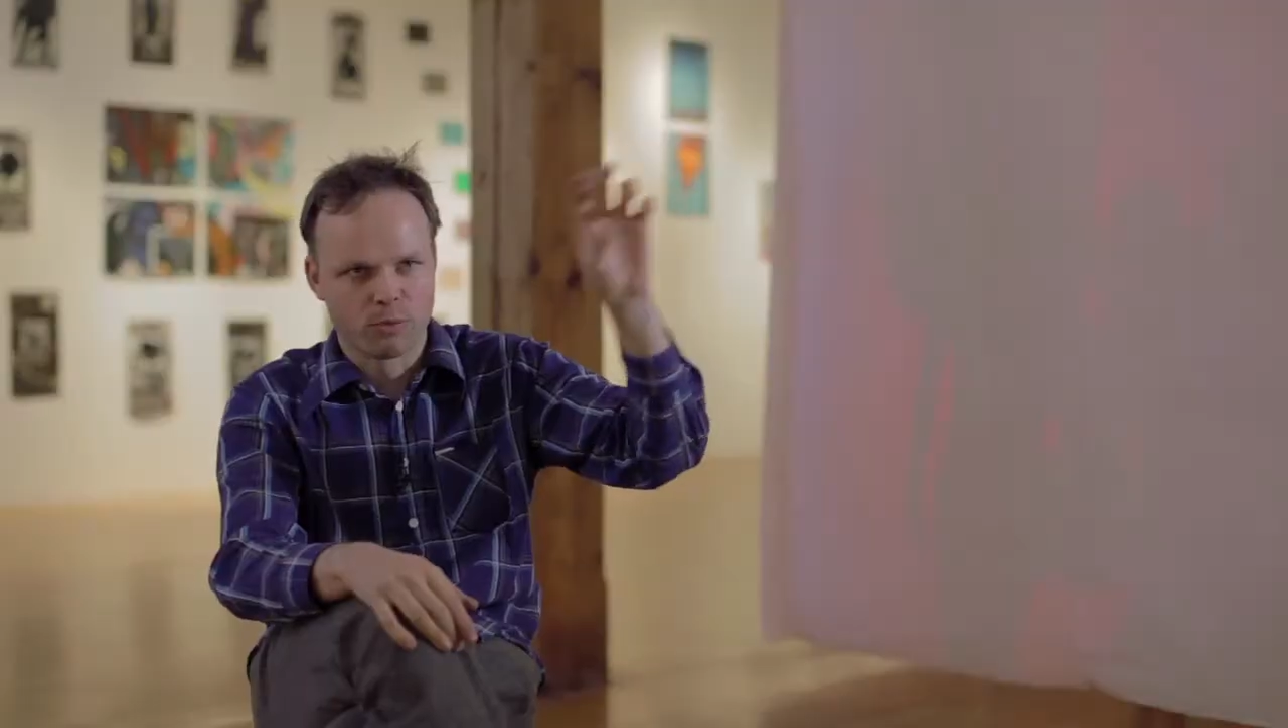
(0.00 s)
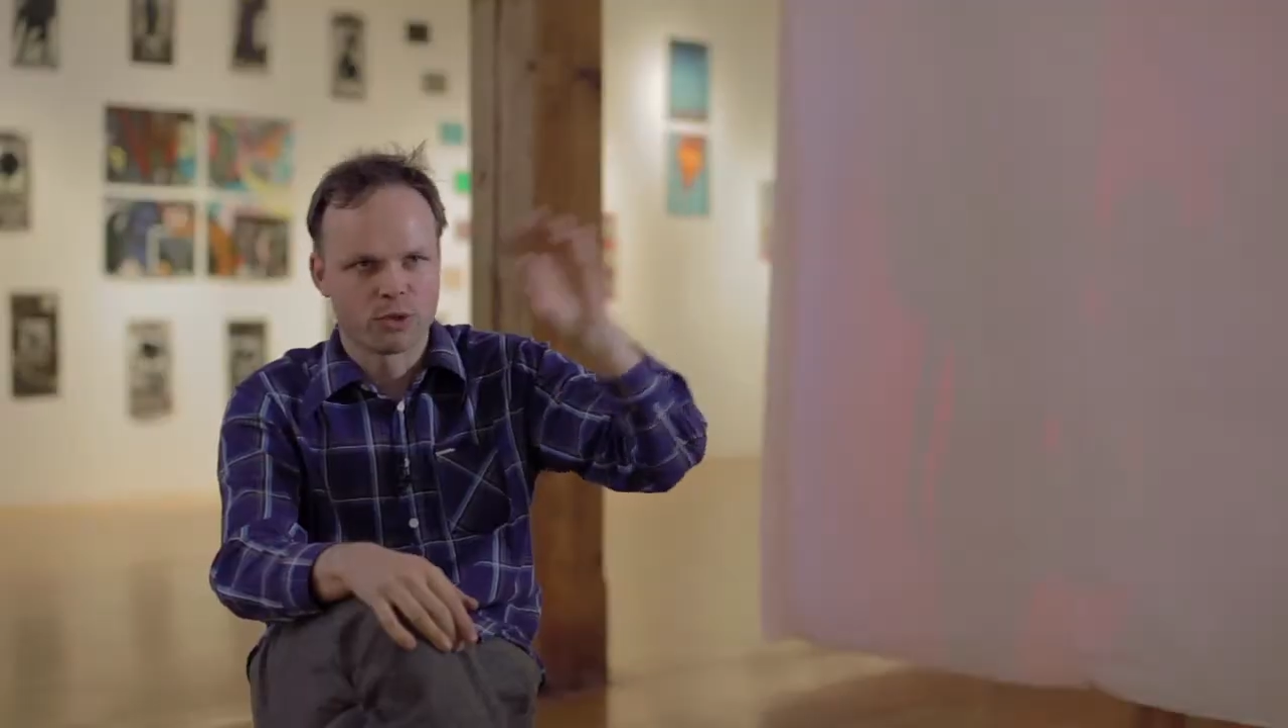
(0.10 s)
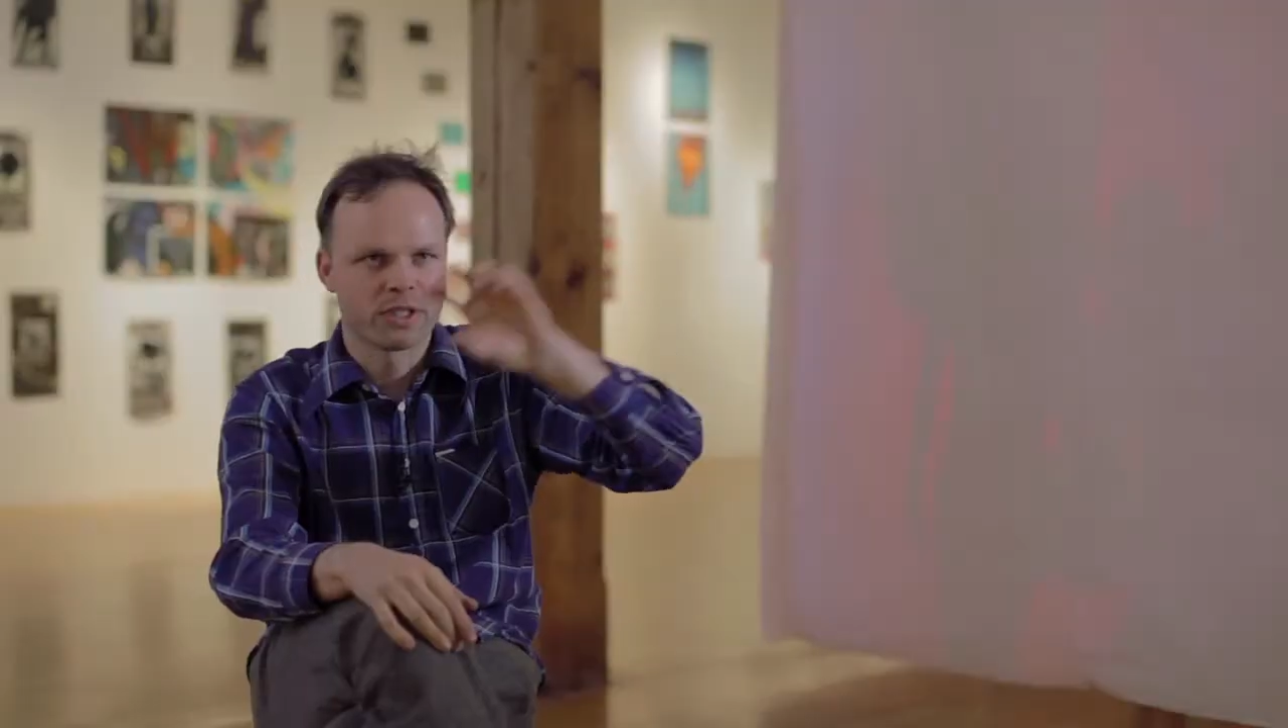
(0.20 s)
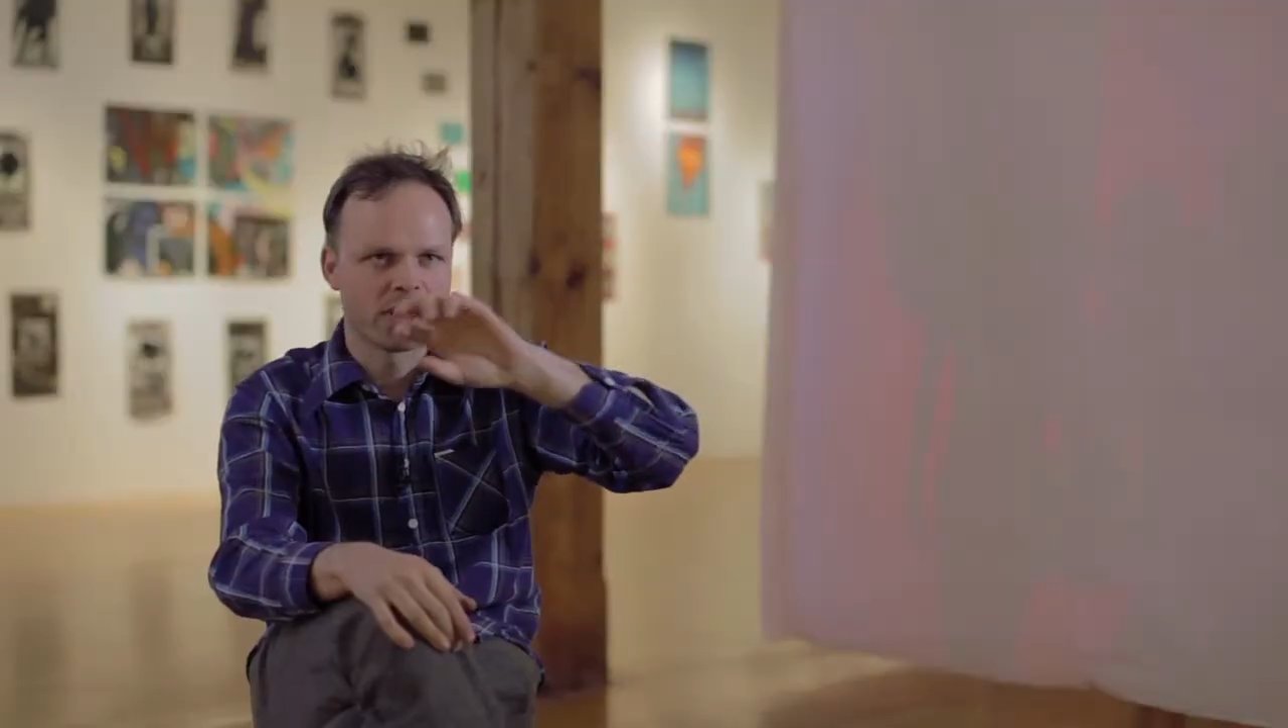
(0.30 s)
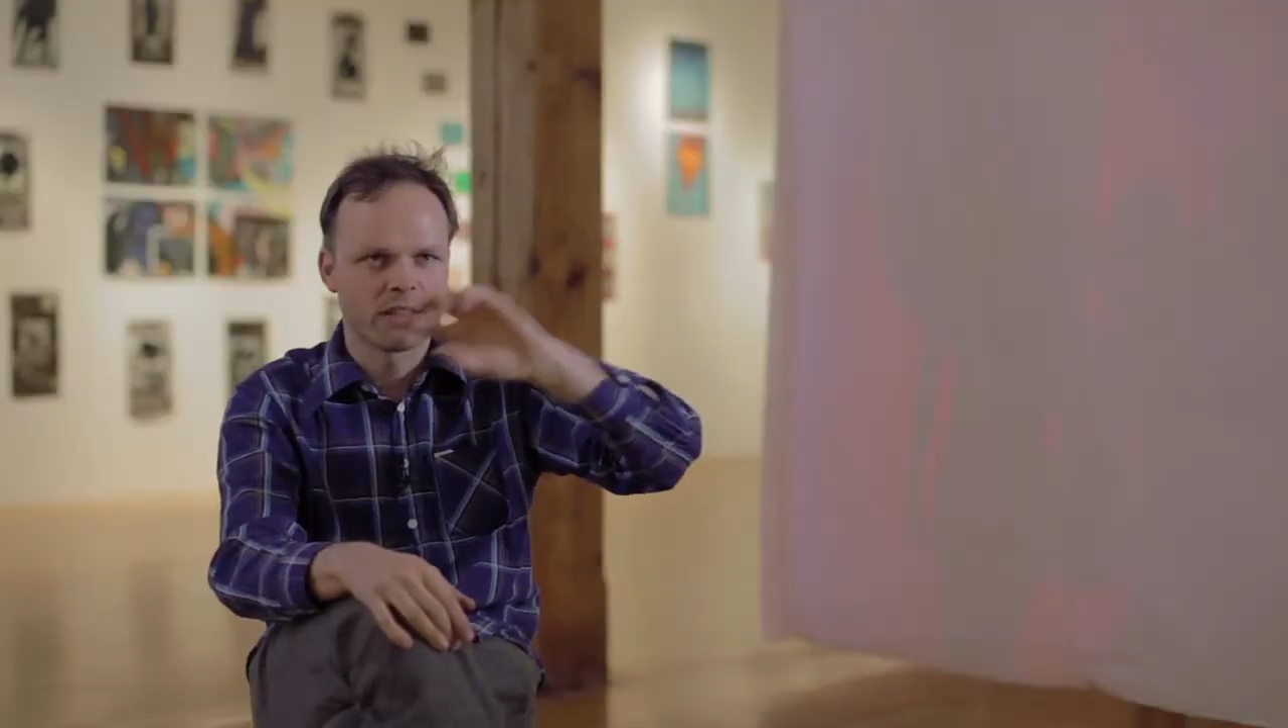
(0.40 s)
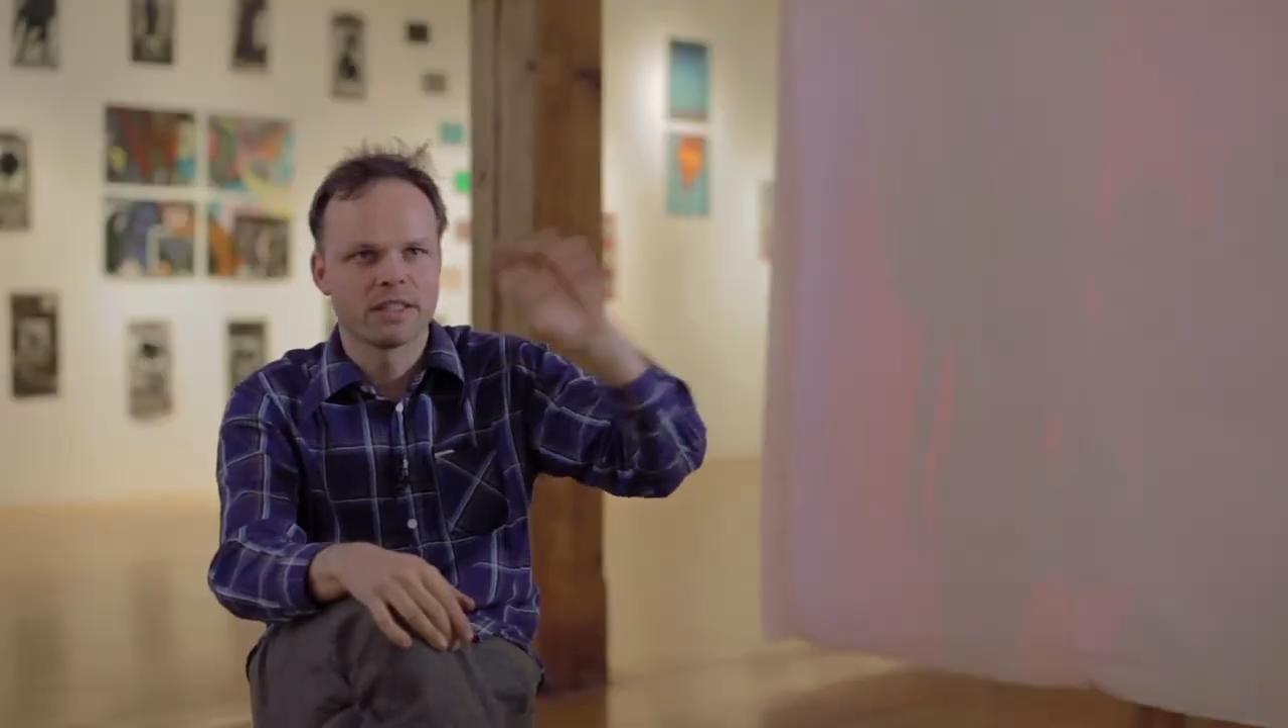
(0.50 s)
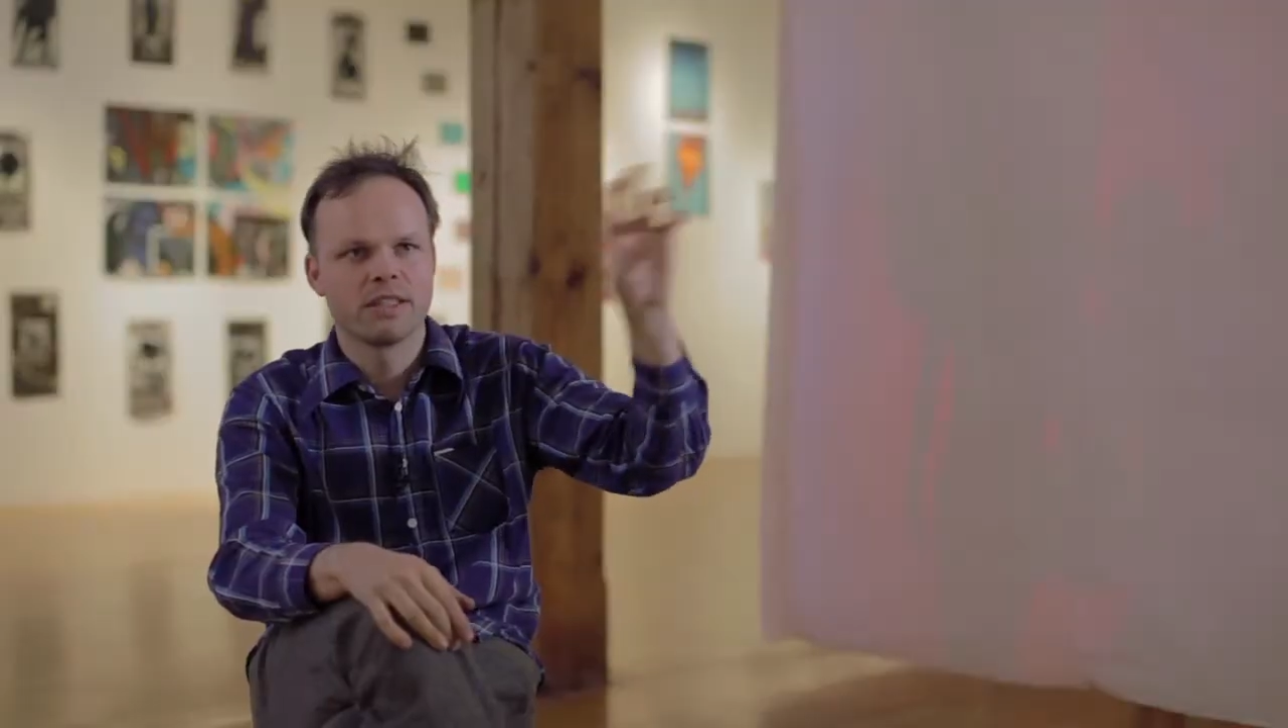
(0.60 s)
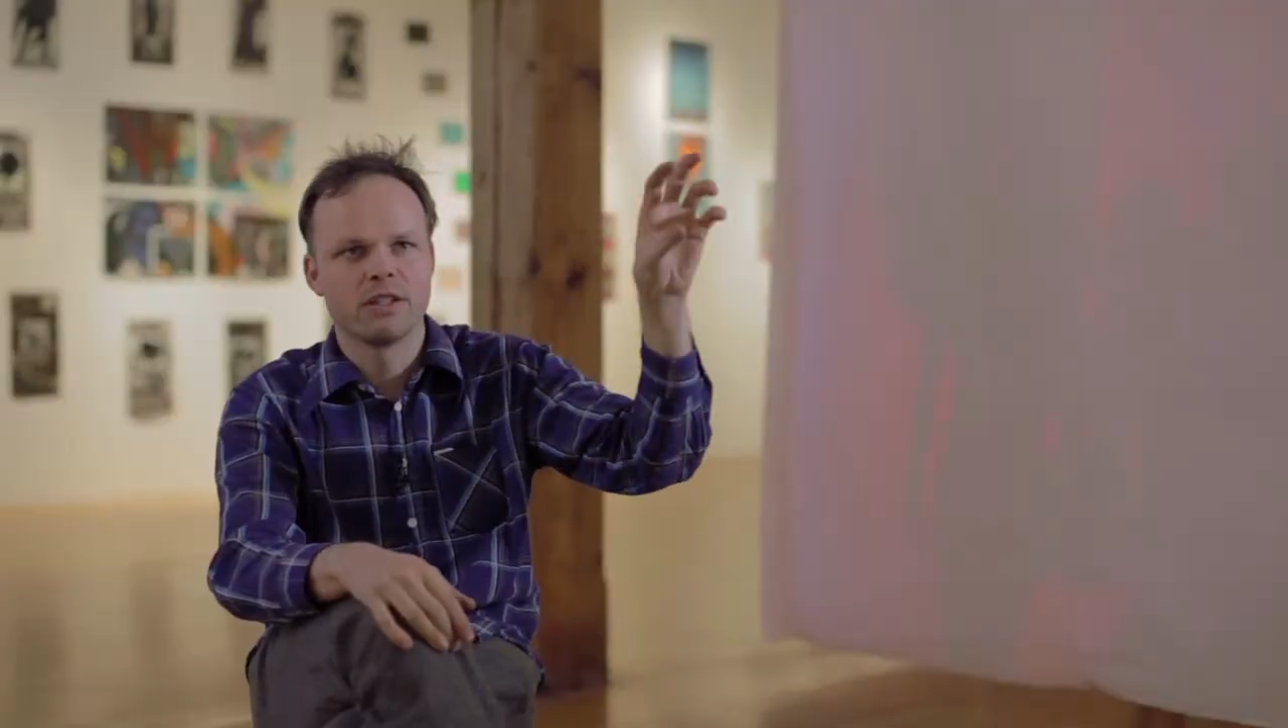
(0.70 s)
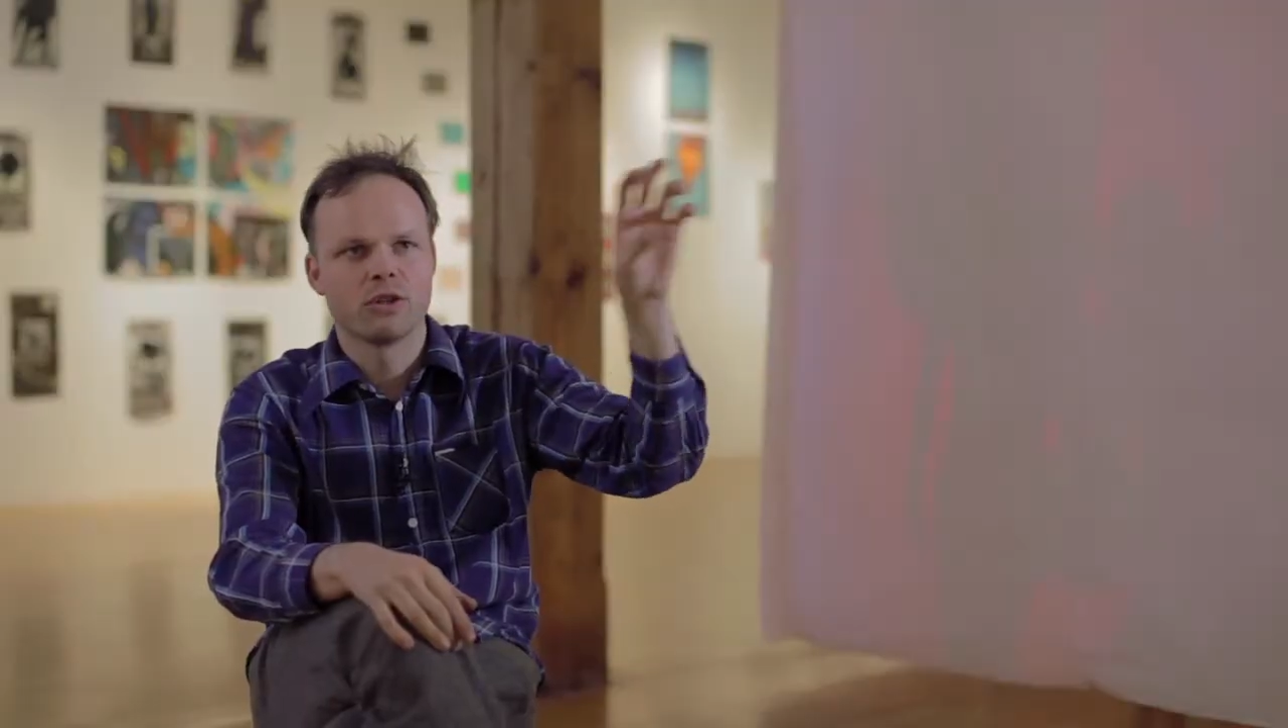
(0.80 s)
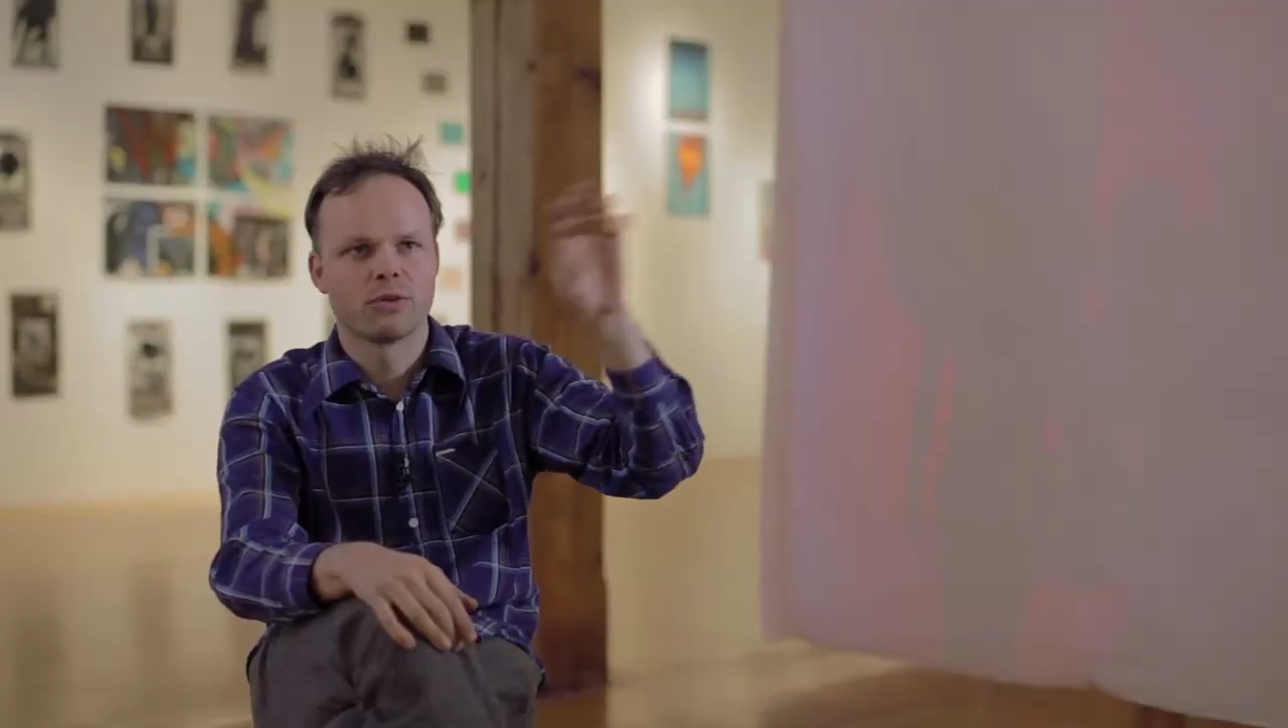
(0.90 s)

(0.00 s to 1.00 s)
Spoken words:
personality,